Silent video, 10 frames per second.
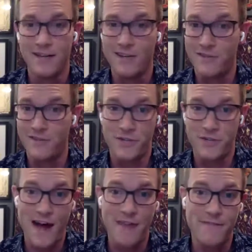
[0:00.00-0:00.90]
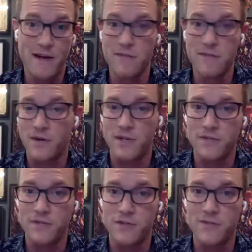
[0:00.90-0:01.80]
you know shoot i found you on
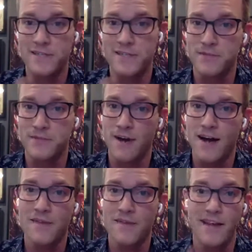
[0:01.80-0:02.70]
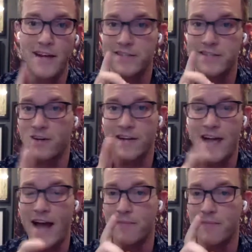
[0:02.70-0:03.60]
youtube i subscribed and i just start
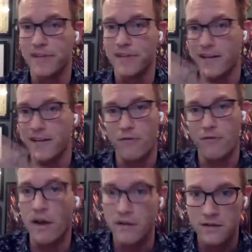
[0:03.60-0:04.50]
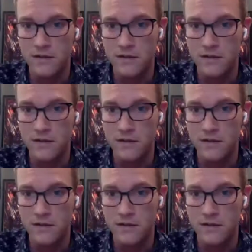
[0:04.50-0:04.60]
i hit play and let it run